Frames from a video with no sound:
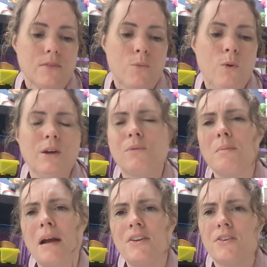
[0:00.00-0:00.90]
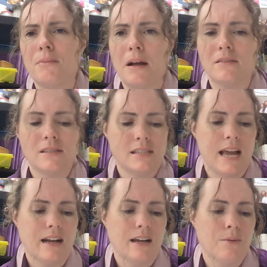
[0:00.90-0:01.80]
one reminder about
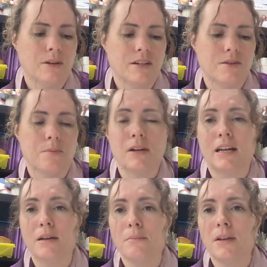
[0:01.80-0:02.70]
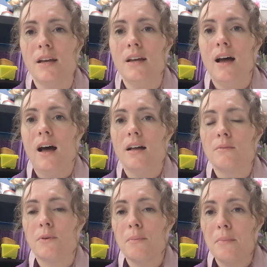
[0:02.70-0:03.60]
snack I wanted to bring up.
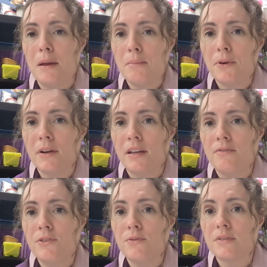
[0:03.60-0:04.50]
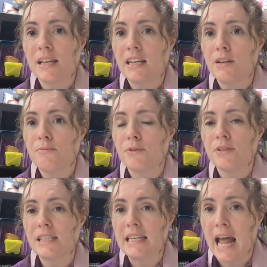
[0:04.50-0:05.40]
Remember, if you sign up for
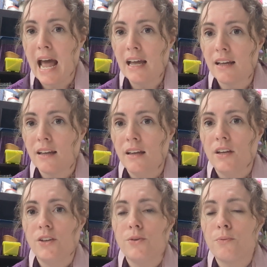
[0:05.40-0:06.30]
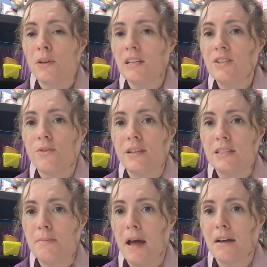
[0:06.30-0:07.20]
snack, you really don't need
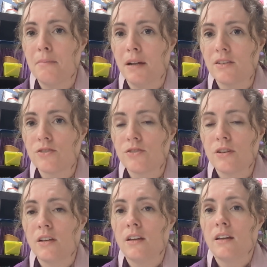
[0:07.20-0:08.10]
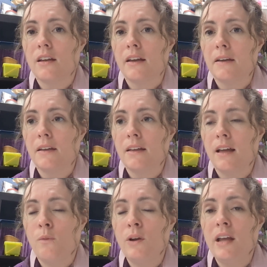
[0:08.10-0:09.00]
to pack much.
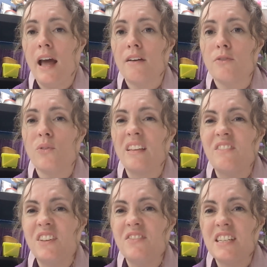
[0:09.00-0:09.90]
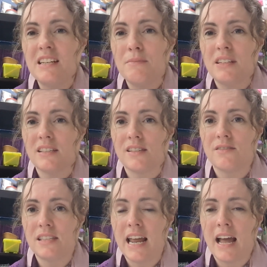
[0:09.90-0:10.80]
We have only 15 minutes of
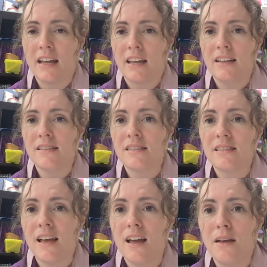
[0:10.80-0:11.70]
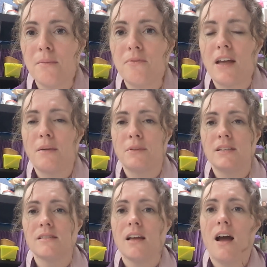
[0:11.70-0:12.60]
snack, and some
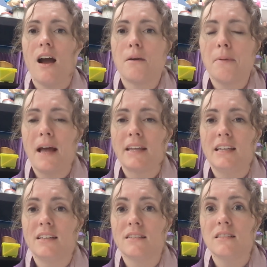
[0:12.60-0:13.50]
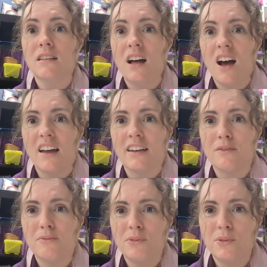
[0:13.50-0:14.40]
families are packing a lot of
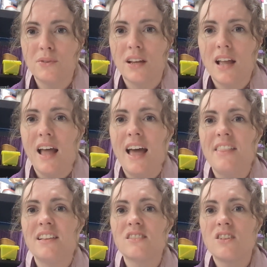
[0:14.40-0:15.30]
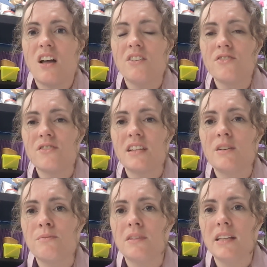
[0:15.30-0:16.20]
food. And then scholars are
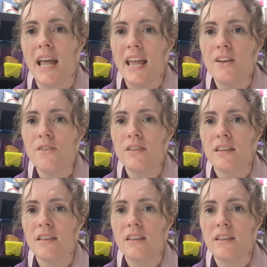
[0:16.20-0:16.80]
getting really angry